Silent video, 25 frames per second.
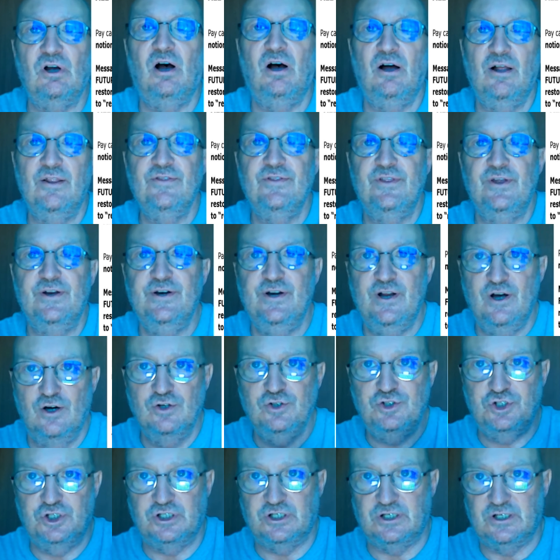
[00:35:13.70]
on the
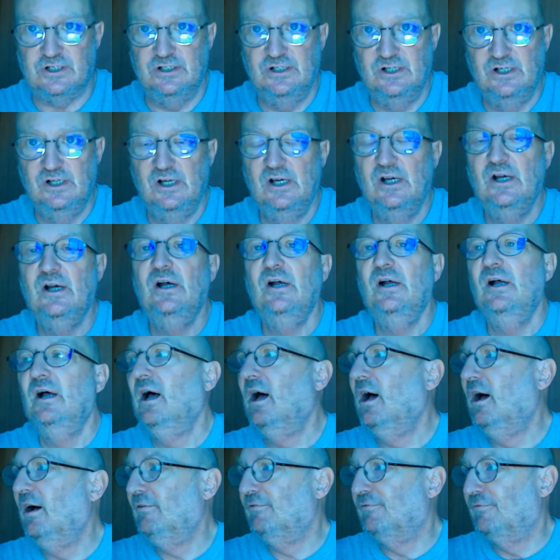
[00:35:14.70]
notion
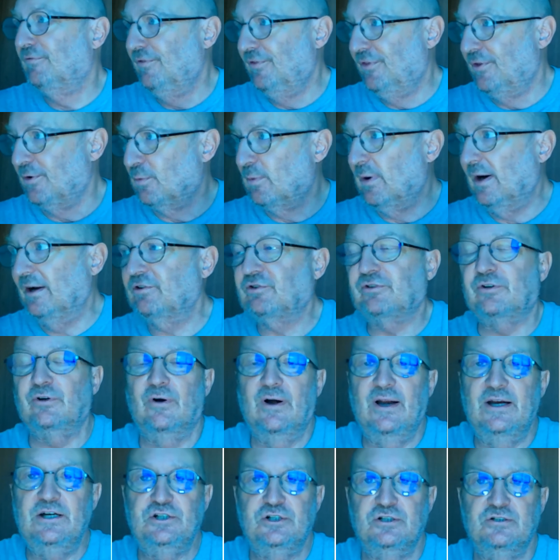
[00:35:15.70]
of the
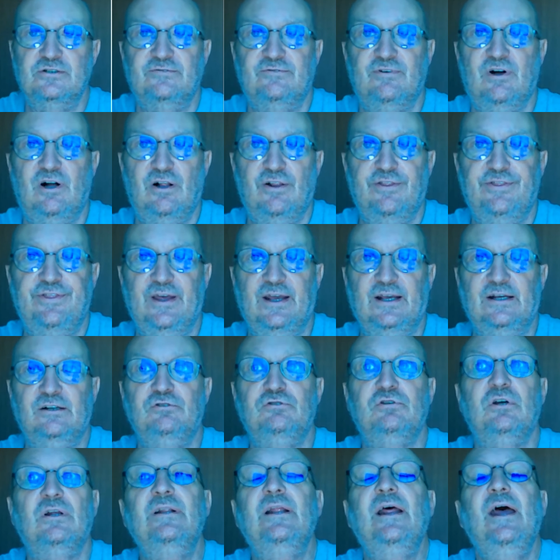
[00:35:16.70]
restoration of all
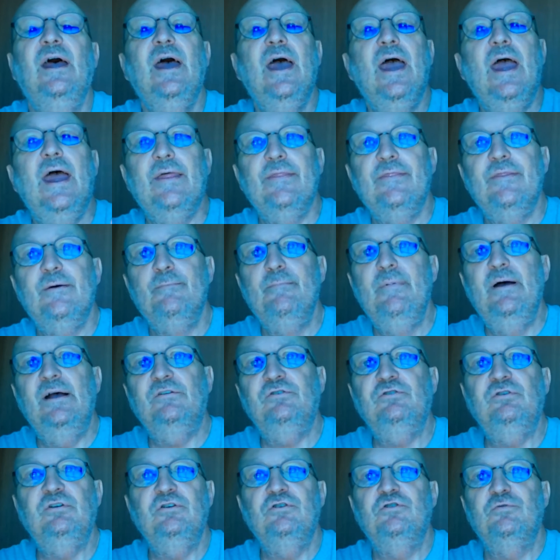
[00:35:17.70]
things. And the
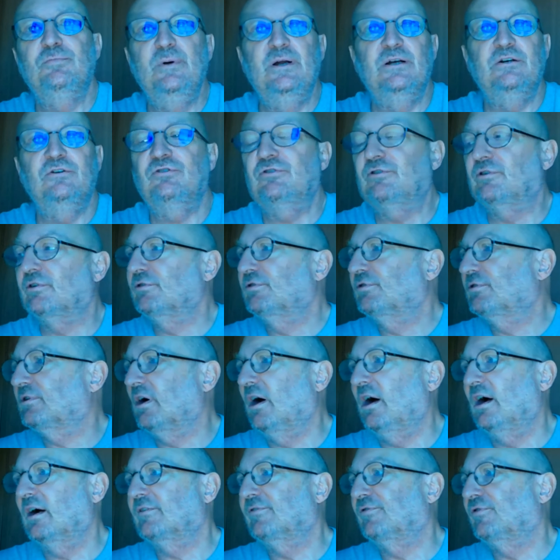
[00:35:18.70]
message ministers
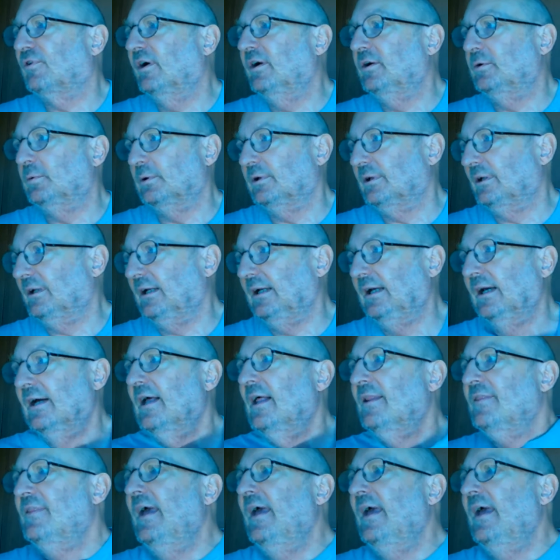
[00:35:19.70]
talk frequently.